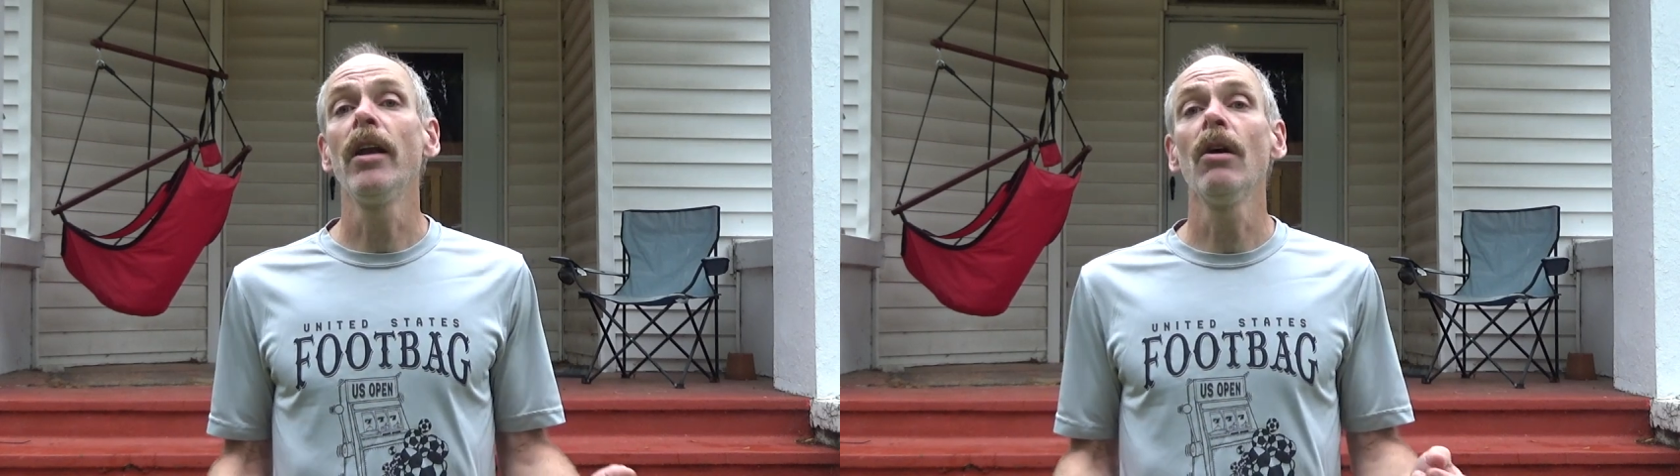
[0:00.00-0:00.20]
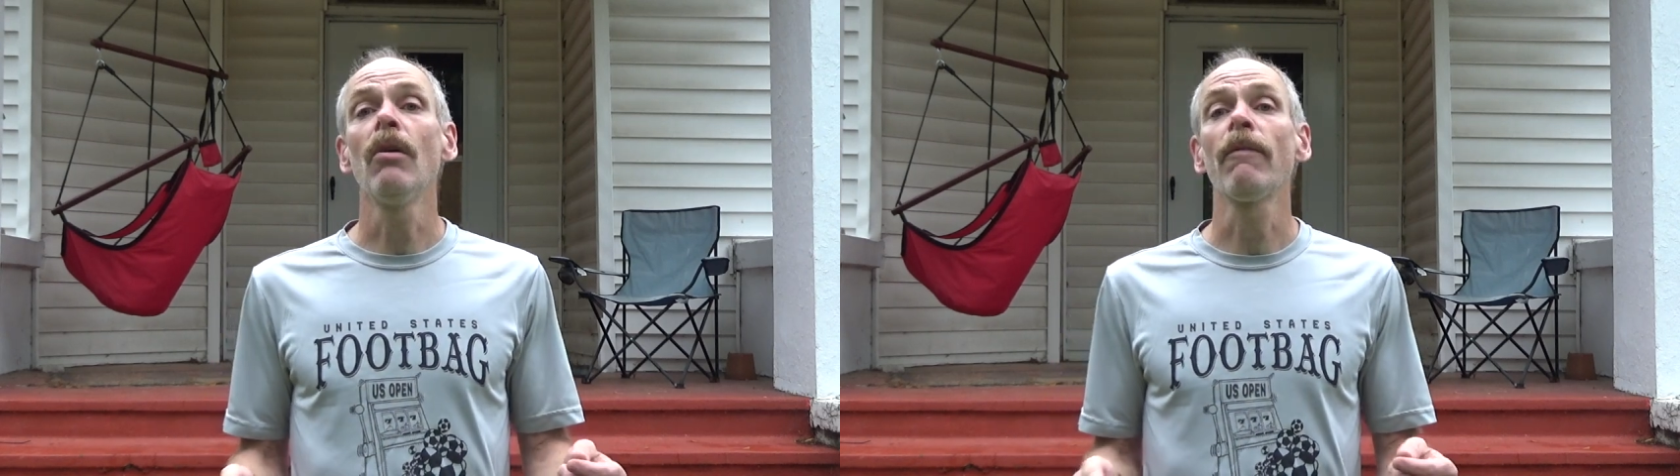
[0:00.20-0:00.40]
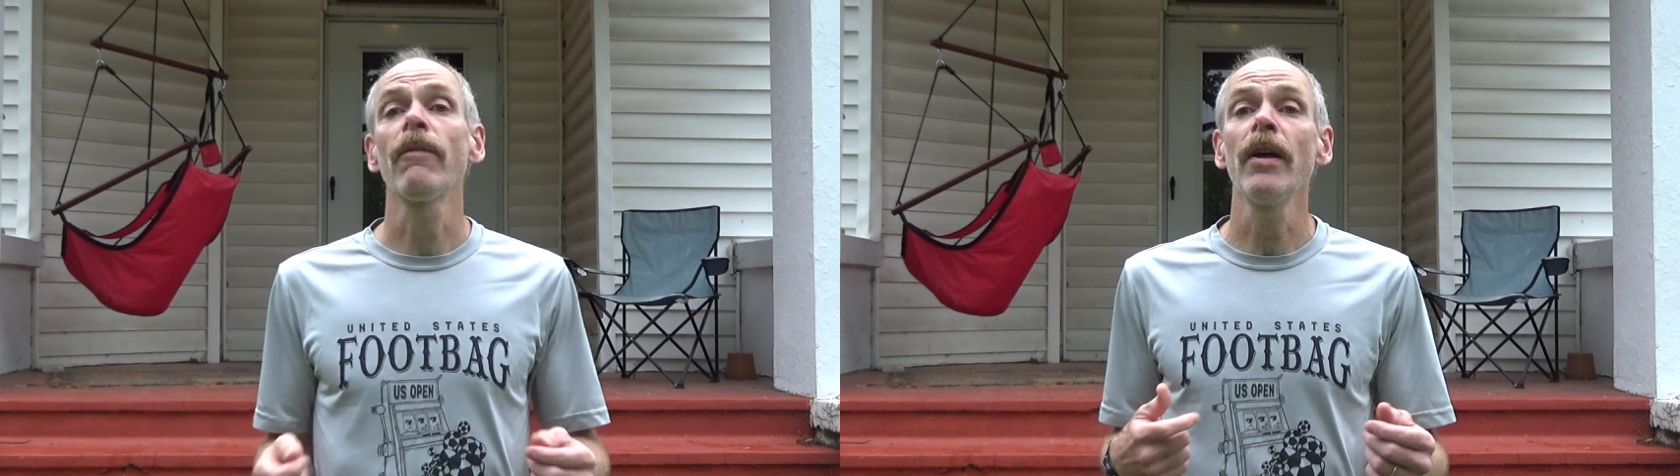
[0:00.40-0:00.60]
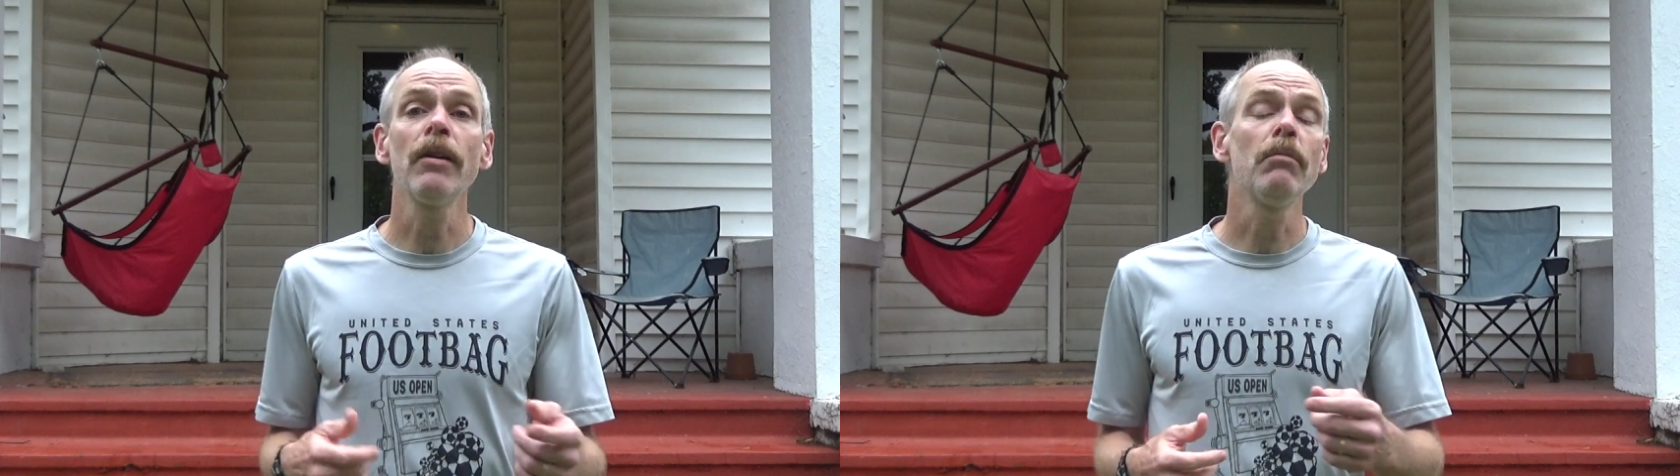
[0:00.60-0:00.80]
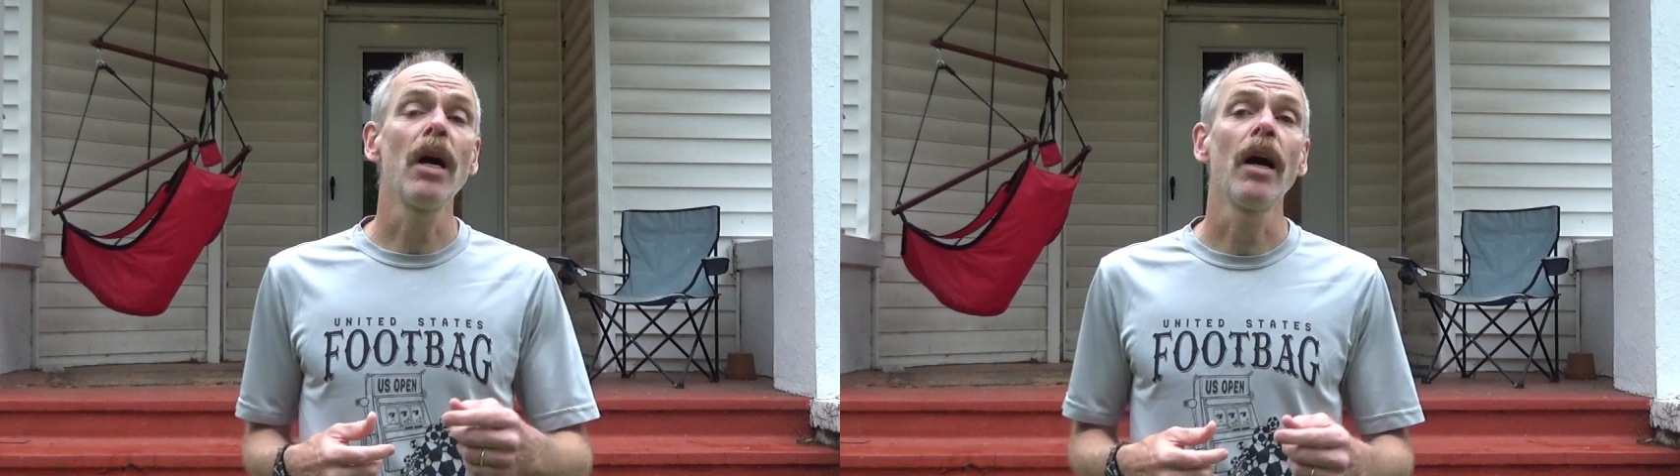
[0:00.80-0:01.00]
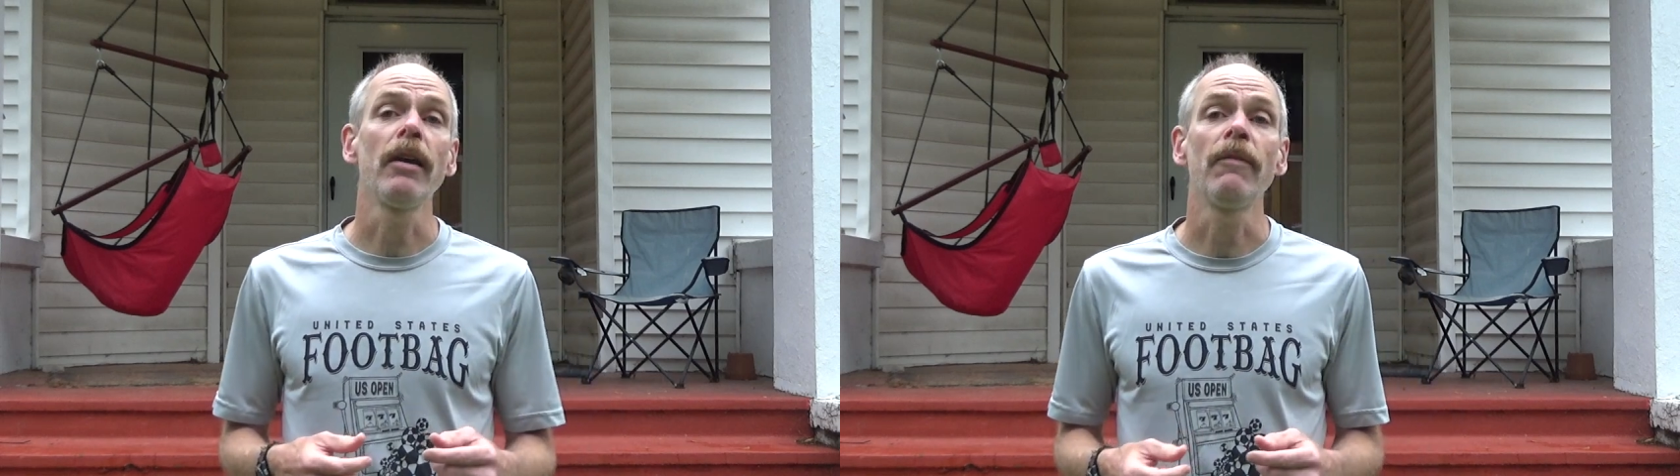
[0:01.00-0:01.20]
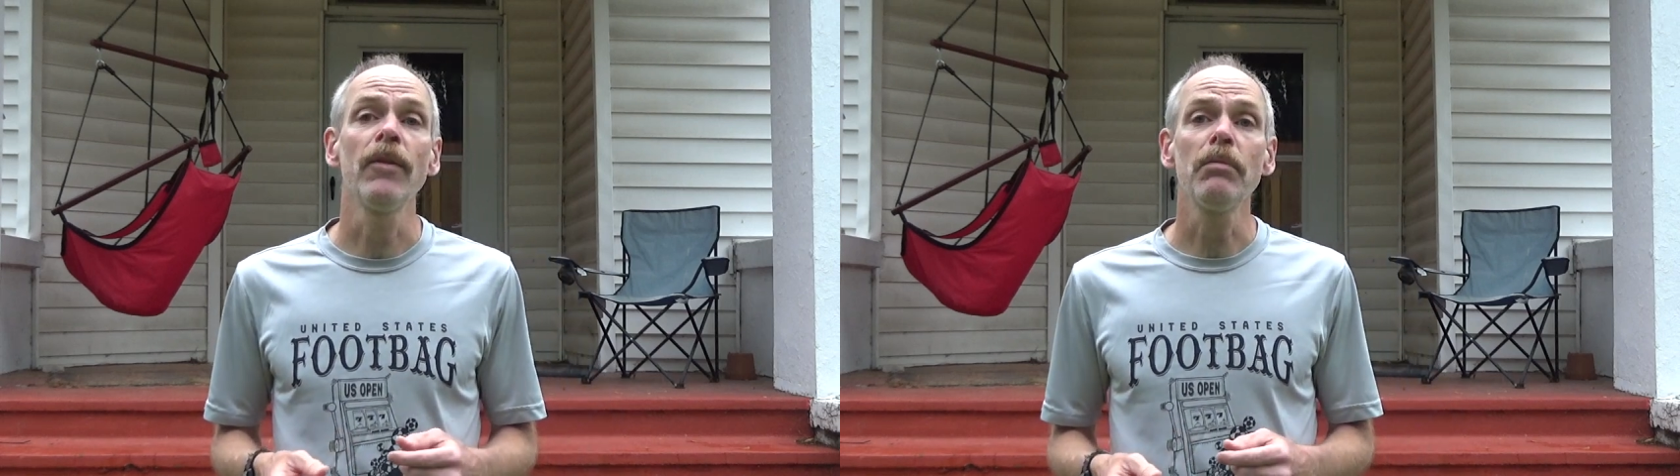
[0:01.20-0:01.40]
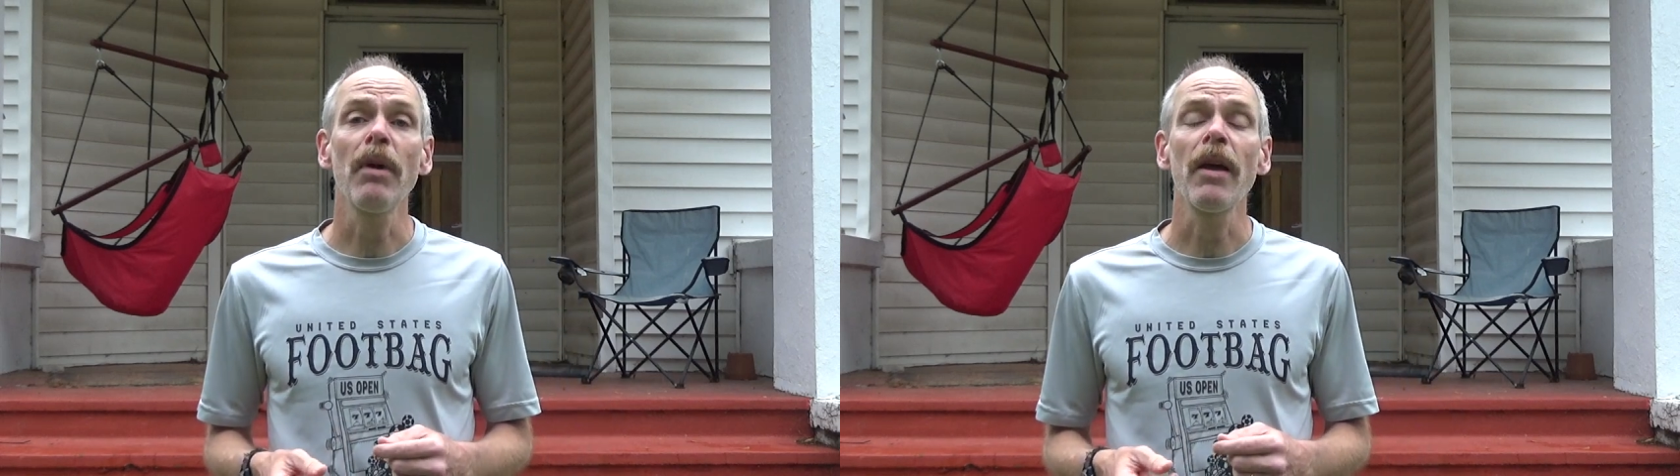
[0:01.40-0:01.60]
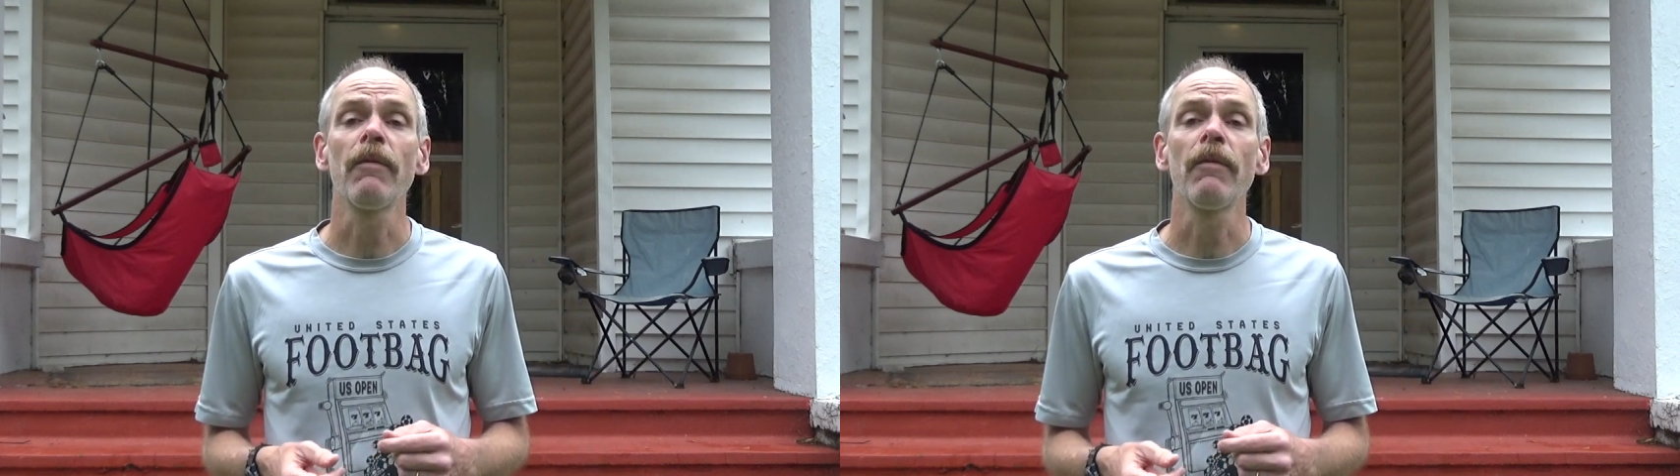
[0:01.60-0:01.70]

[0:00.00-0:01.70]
I know a Footbag